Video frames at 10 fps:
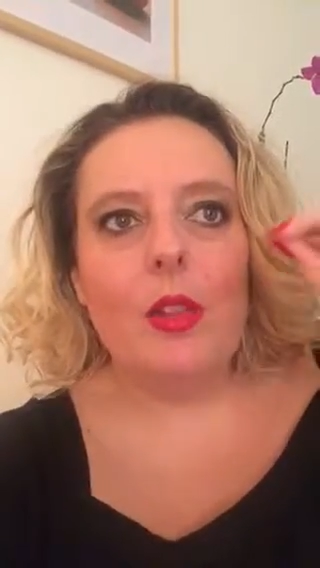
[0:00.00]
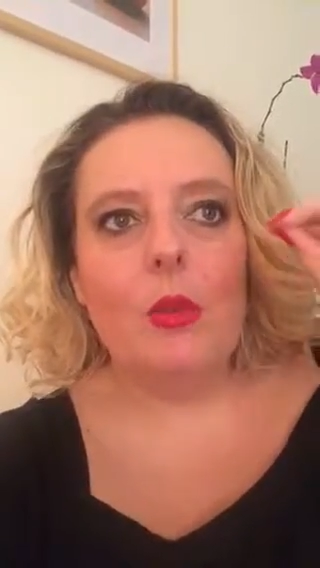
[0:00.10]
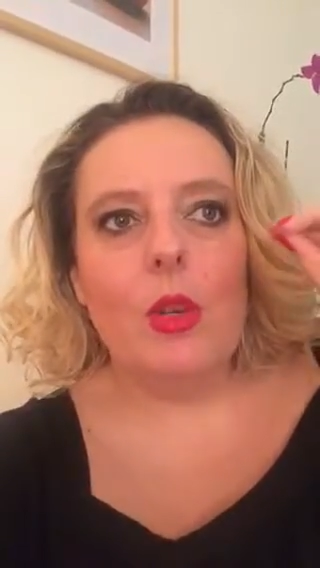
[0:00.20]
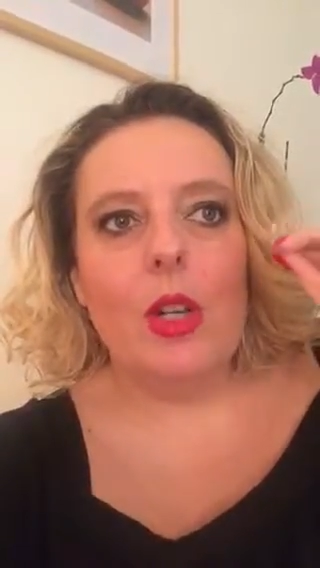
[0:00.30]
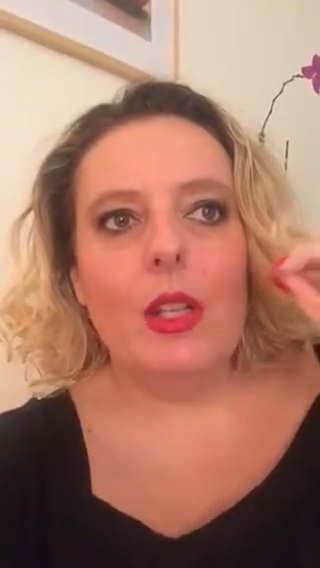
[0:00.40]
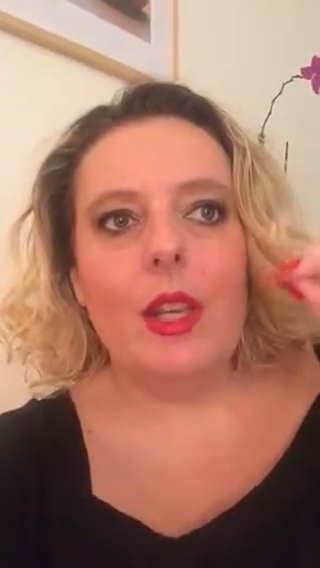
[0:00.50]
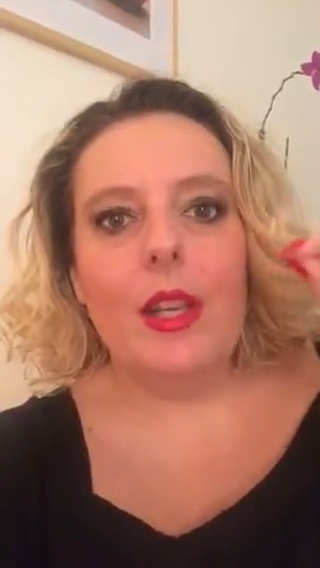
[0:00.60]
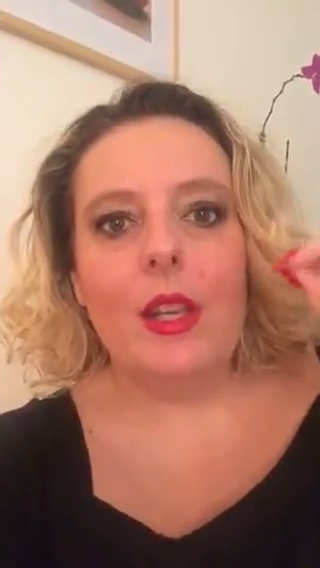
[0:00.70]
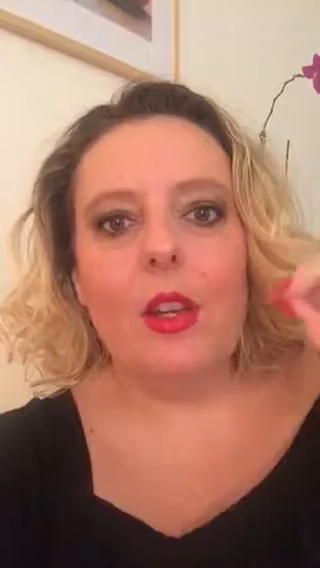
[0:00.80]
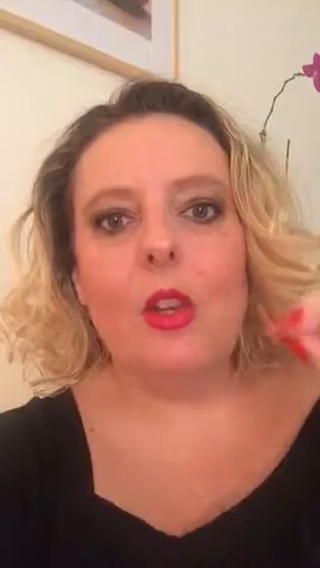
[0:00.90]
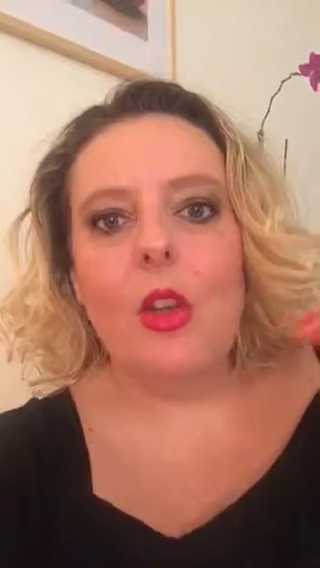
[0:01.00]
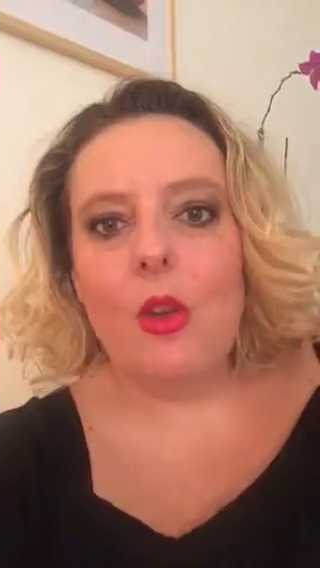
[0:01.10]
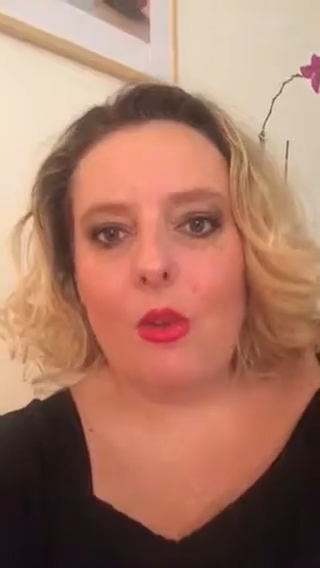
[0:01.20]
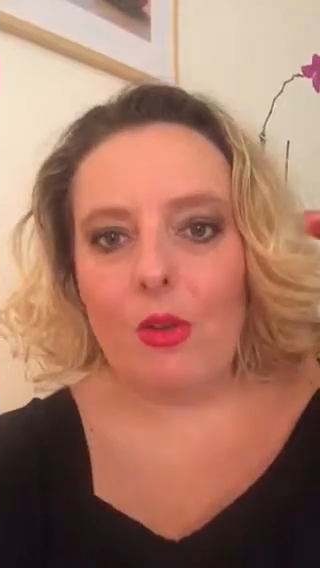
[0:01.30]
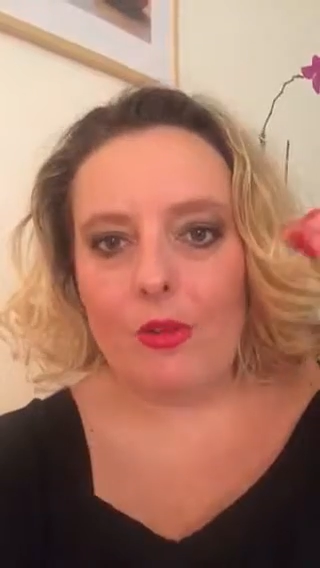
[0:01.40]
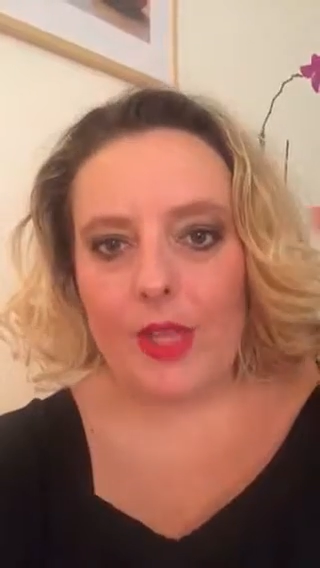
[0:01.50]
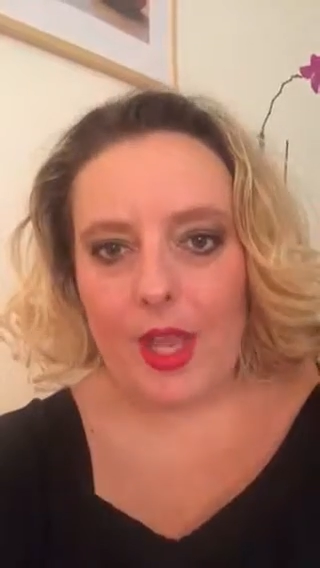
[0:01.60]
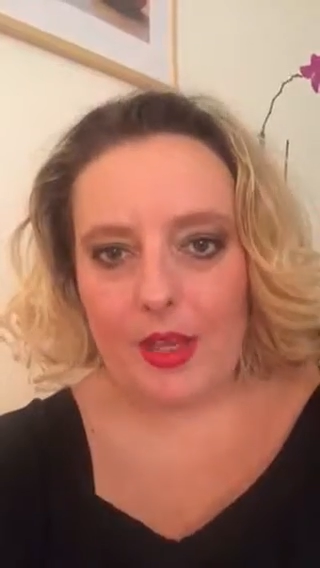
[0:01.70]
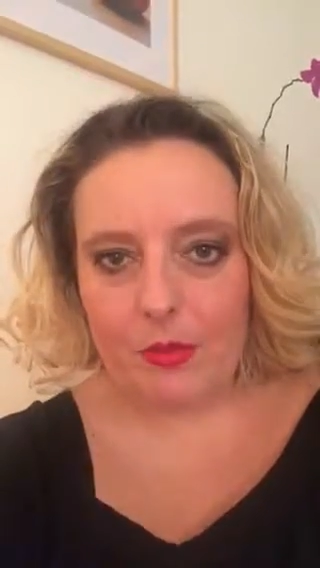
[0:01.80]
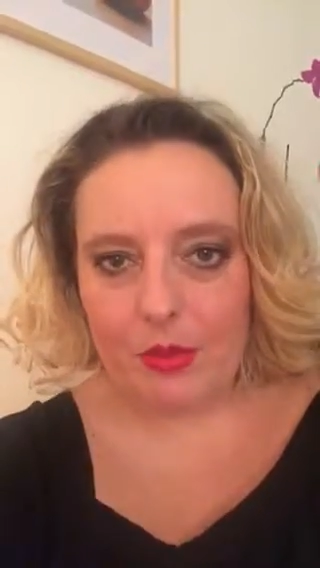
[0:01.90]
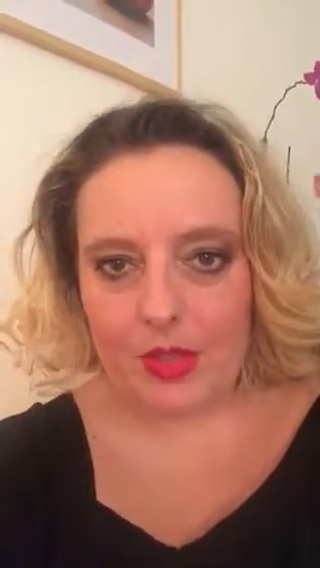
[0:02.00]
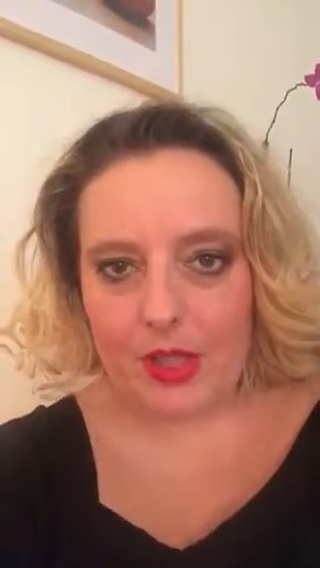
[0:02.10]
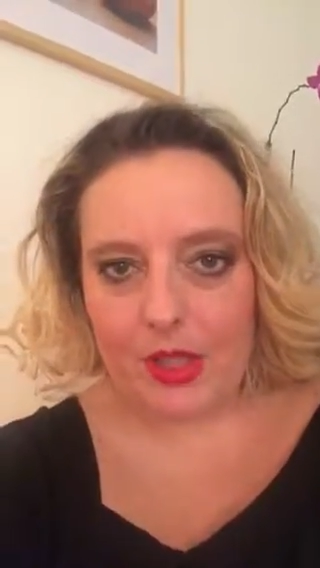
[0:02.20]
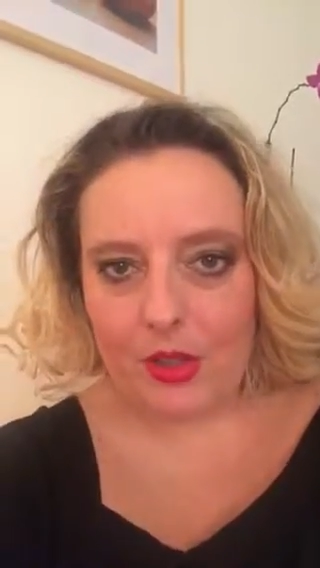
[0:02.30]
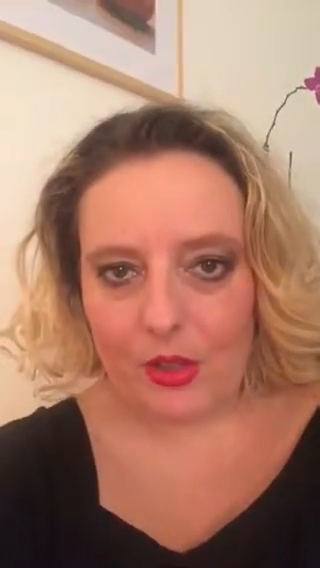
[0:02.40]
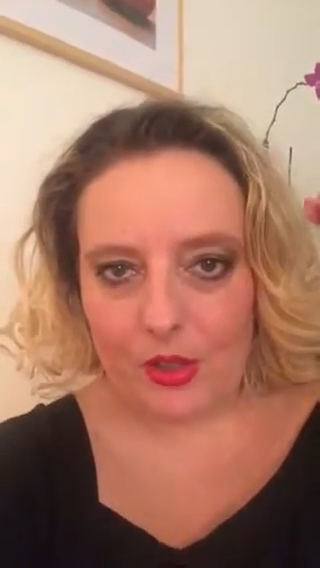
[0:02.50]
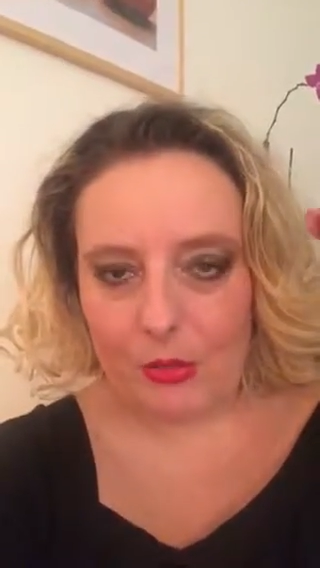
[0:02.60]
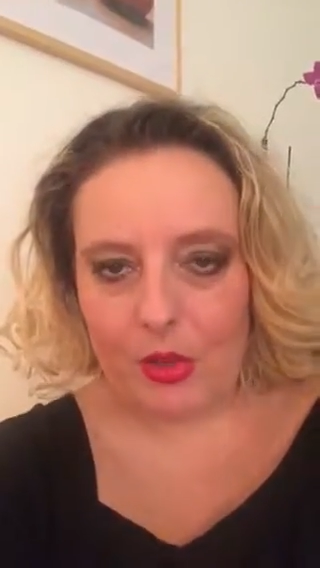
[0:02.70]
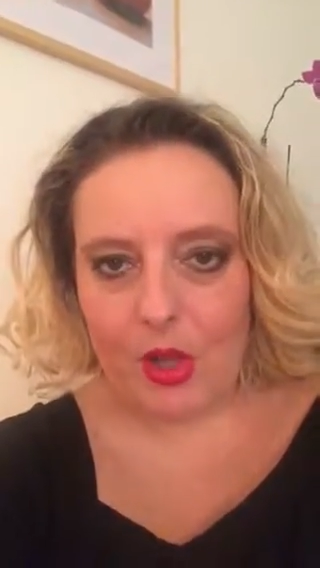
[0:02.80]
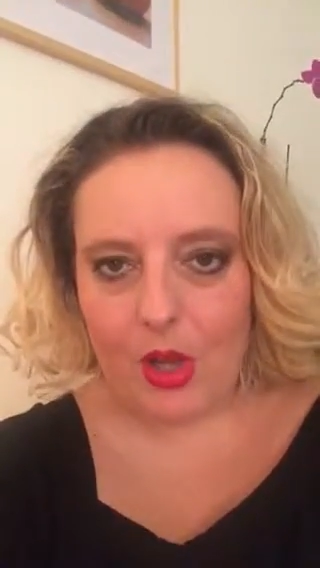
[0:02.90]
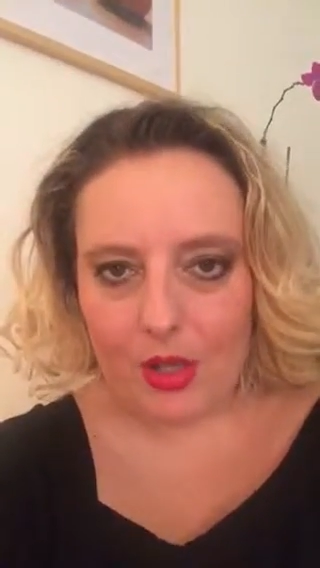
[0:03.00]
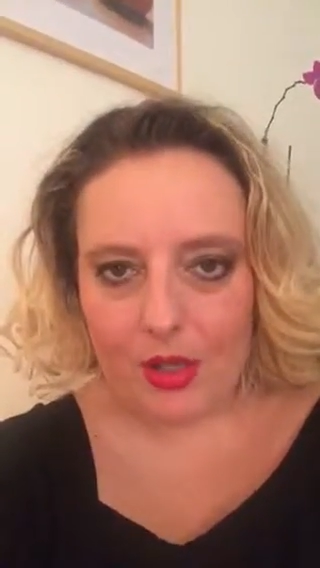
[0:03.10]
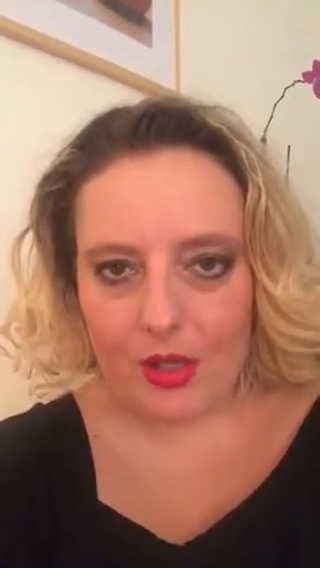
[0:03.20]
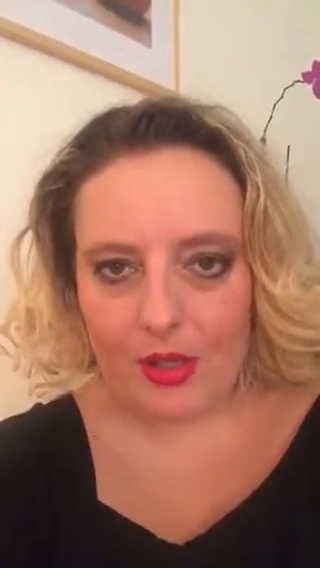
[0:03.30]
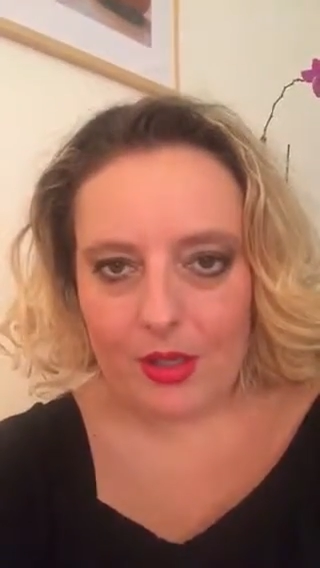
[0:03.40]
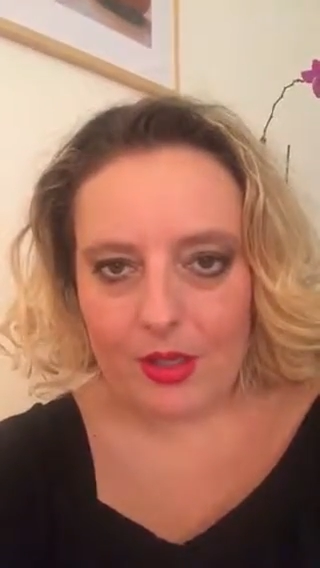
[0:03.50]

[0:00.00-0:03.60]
you are letting go of that particular block,